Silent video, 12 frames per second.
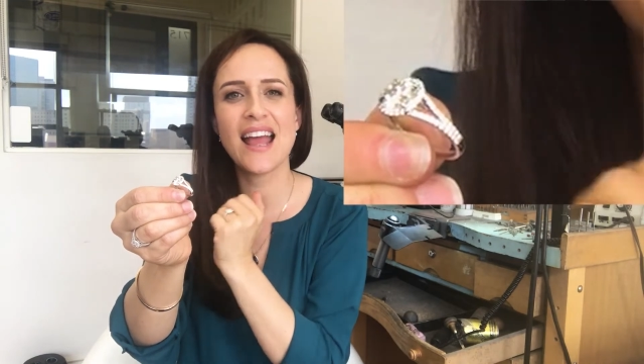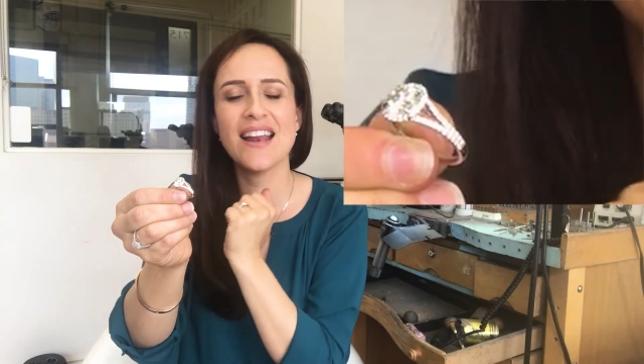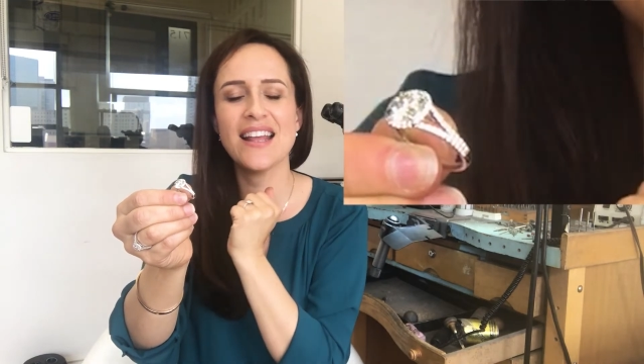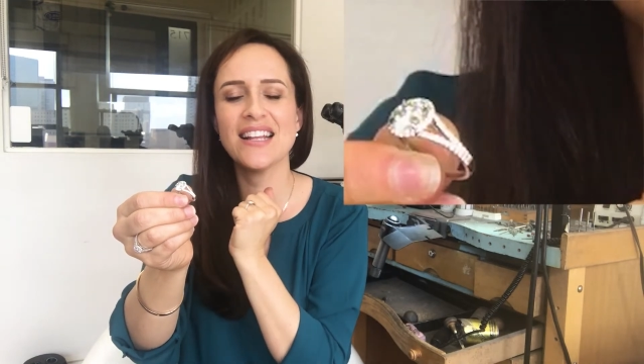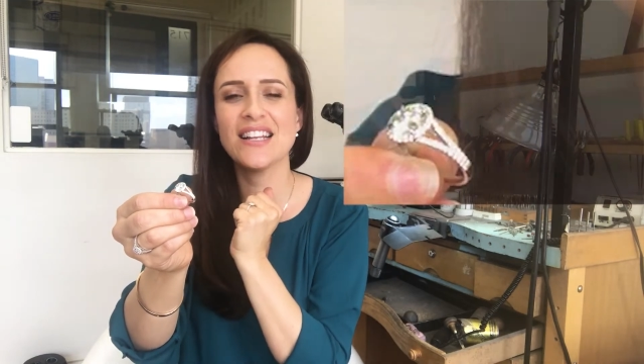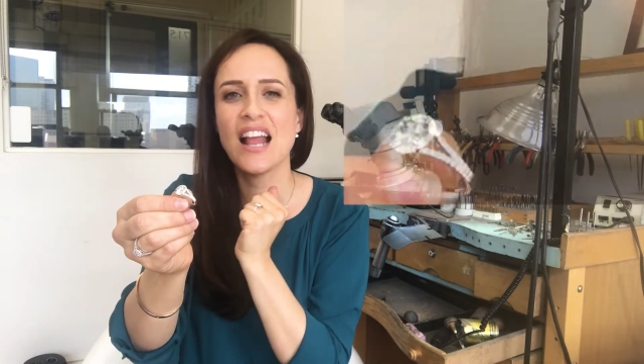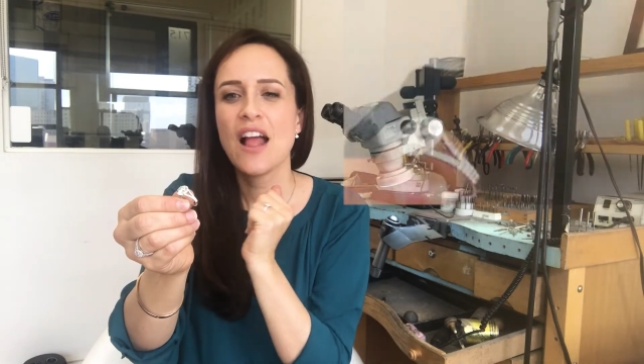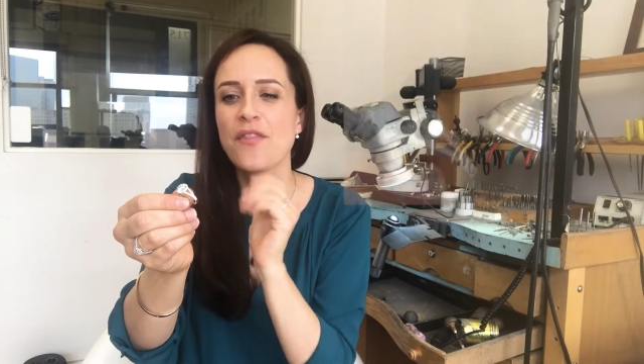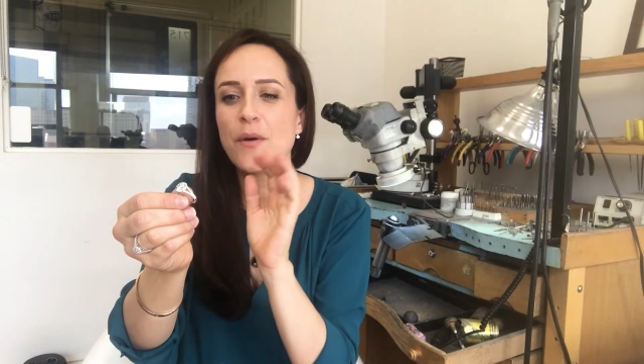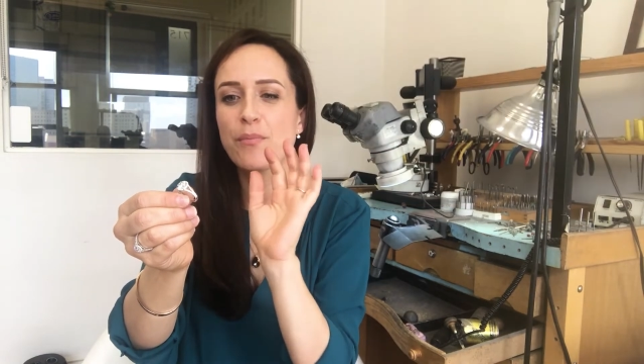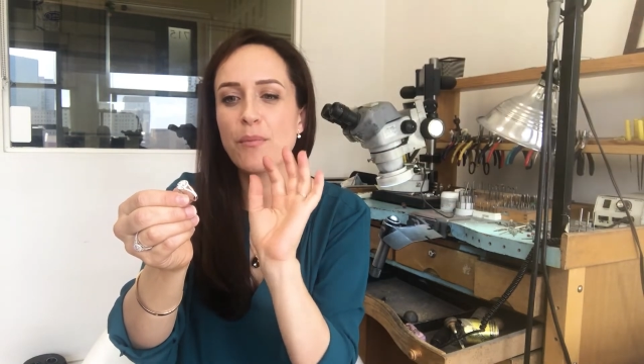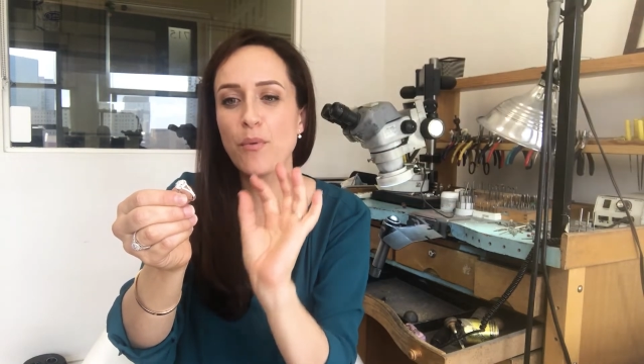and
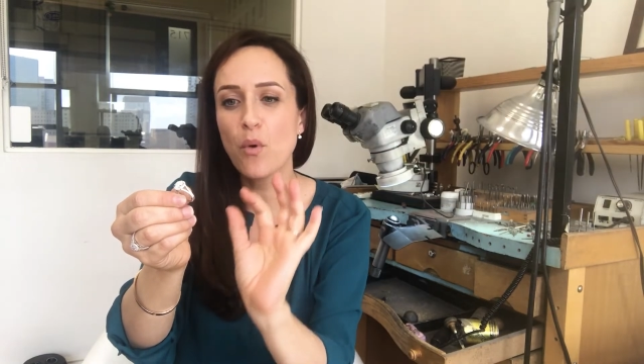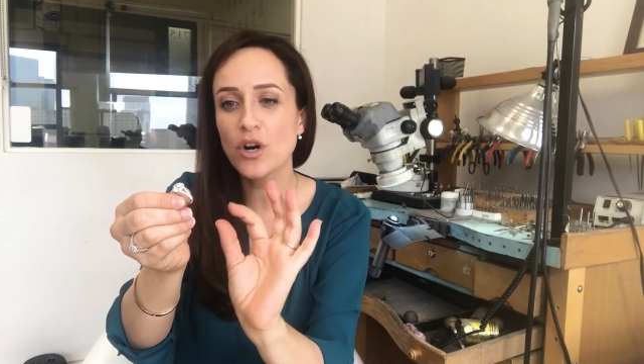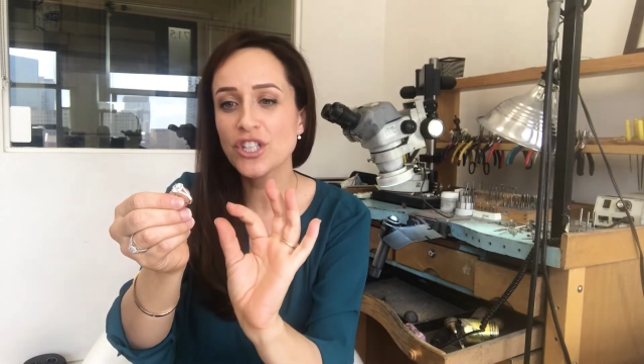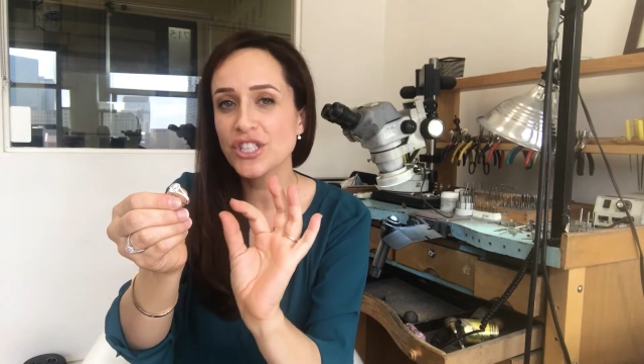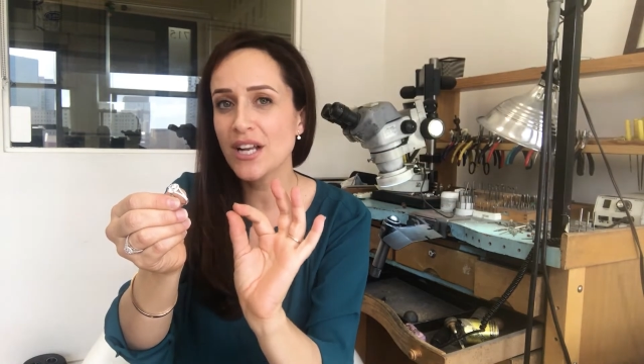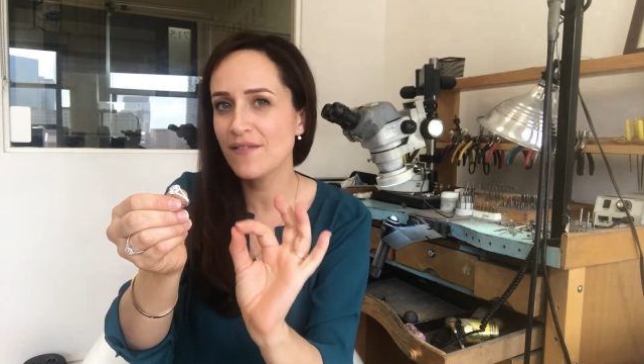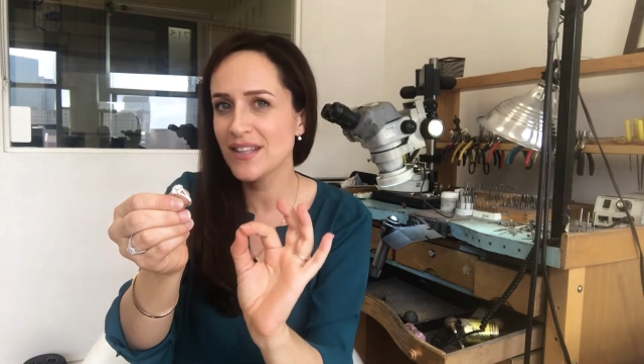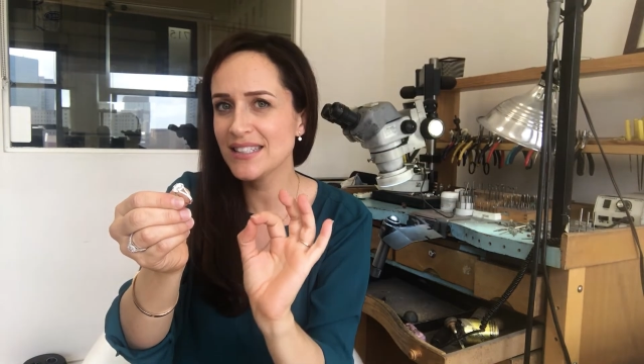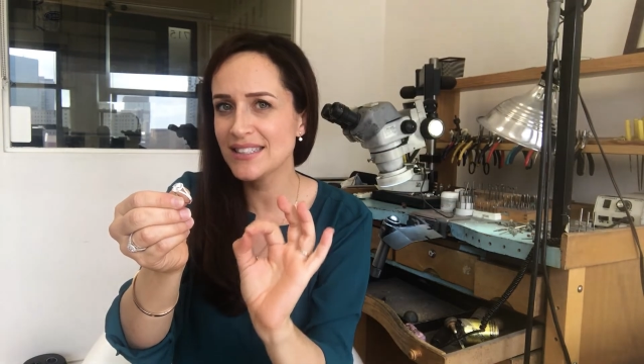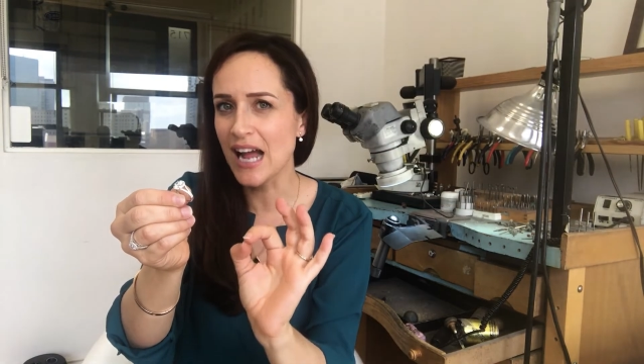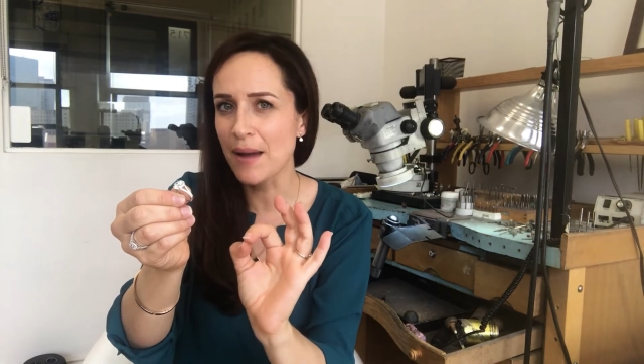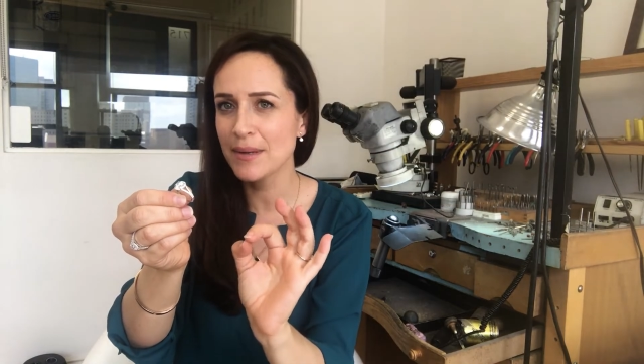the proportion of these
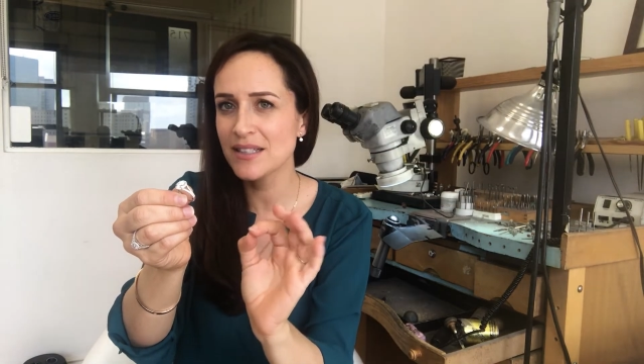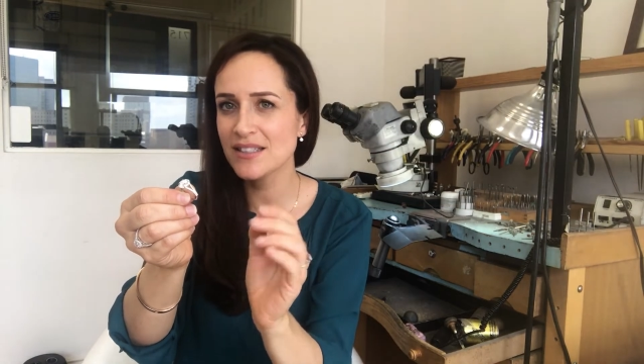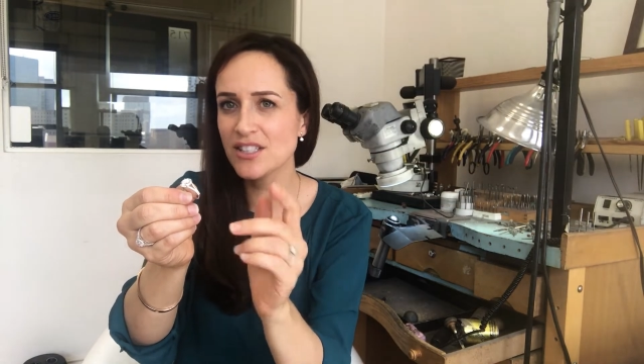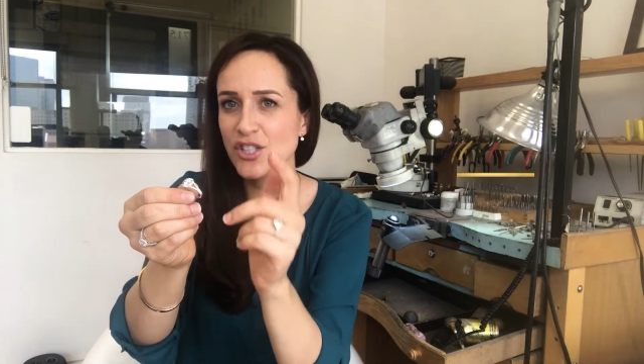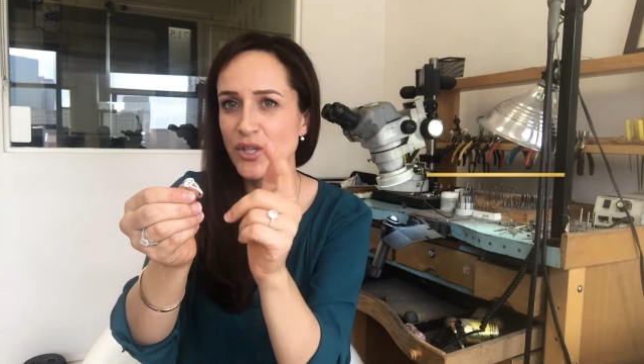diamonds